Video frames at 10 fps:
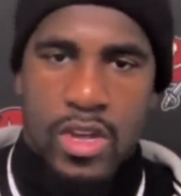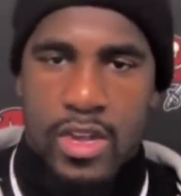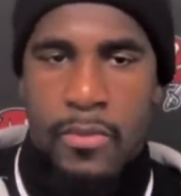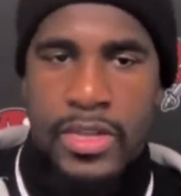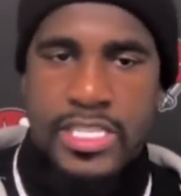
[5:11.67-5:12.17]

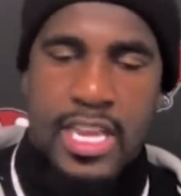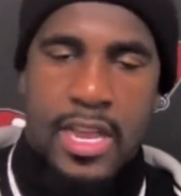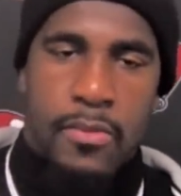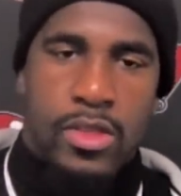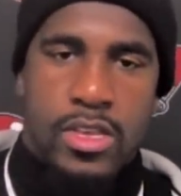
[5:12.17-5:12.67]
embracing
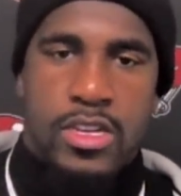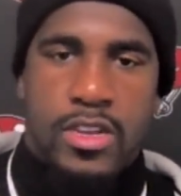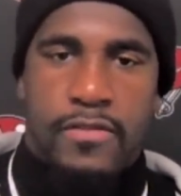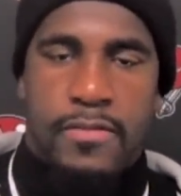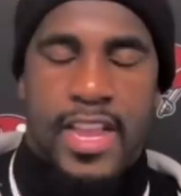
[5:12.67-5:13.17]
that
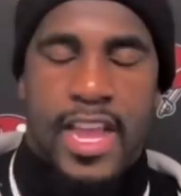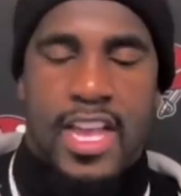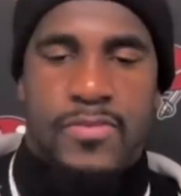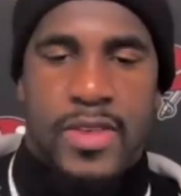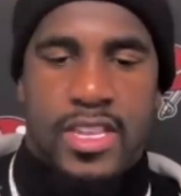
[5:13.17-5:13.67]
brotherhood from the
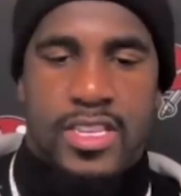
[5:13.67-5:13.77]
guys, man.